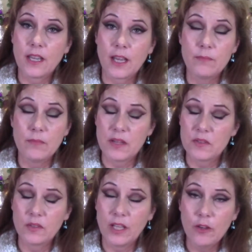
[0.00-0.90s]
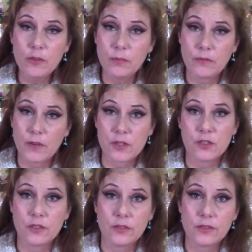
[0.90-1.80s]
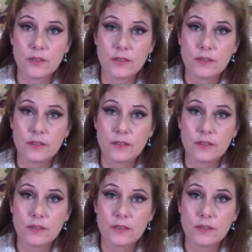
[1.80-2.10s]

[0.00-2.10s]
and mental health professionals.